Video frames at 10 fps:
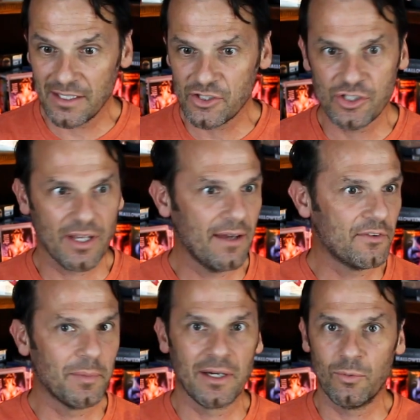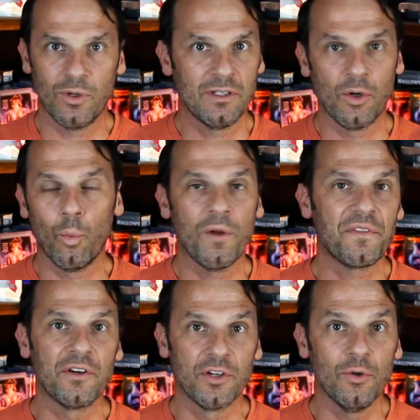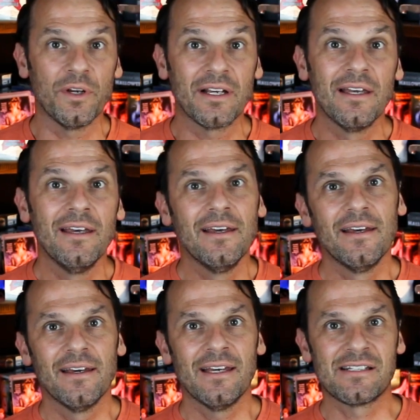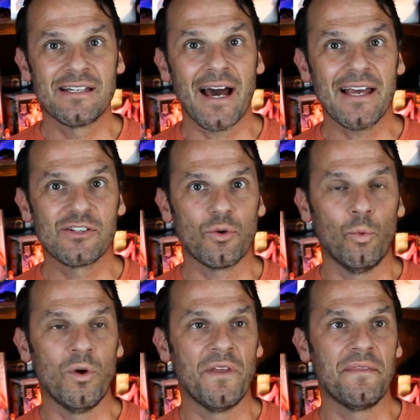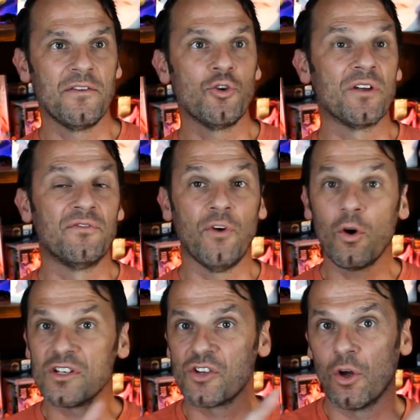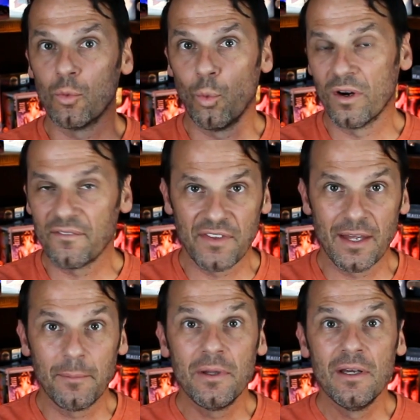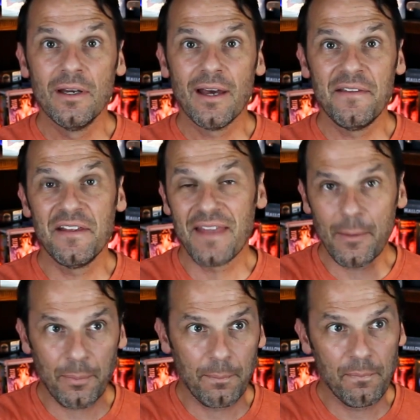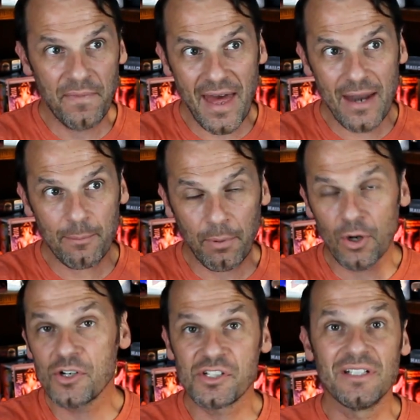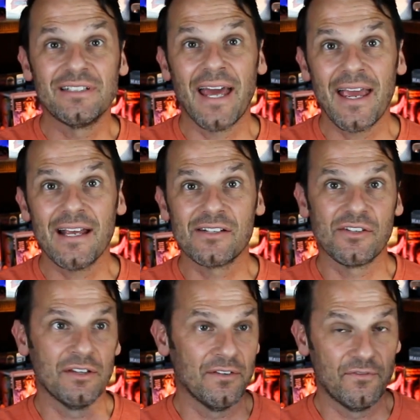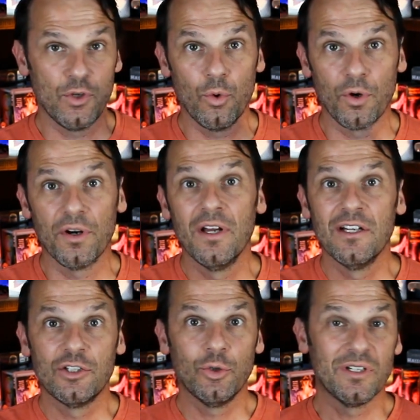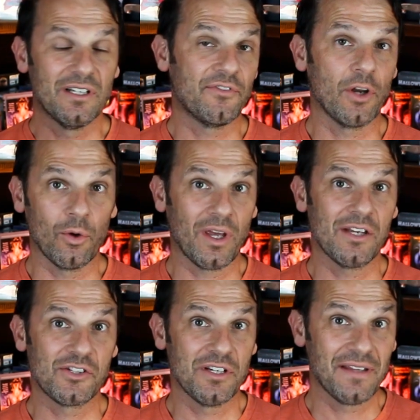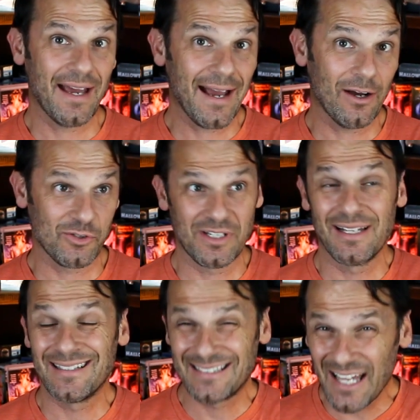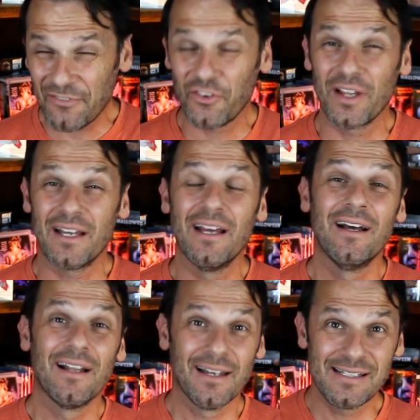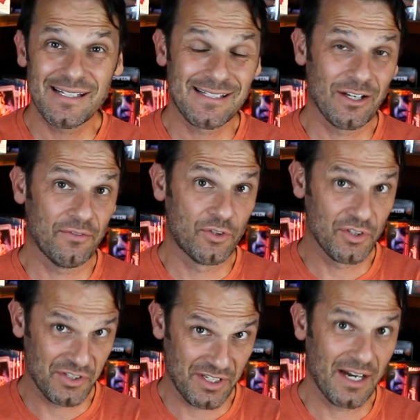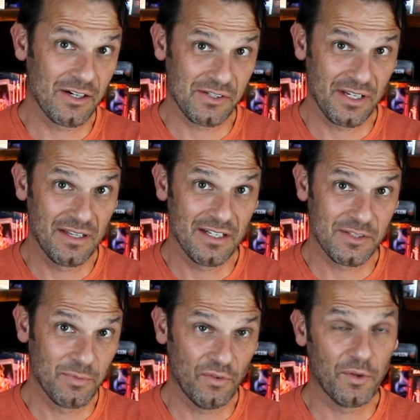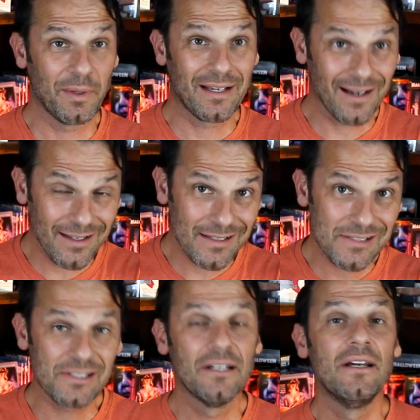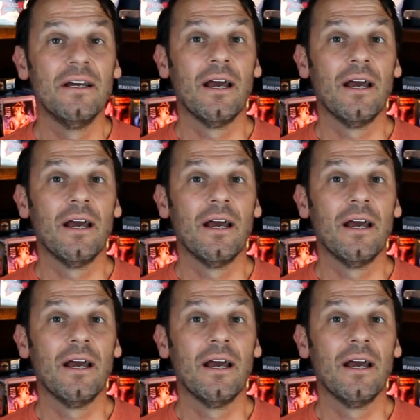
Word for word: attention to everybody, you know, what they're doing, it's nice when you can focus on one of them, and then that, that person takes the viewer to a different location in the house. And it definitely lends itself to the scares in this movie, because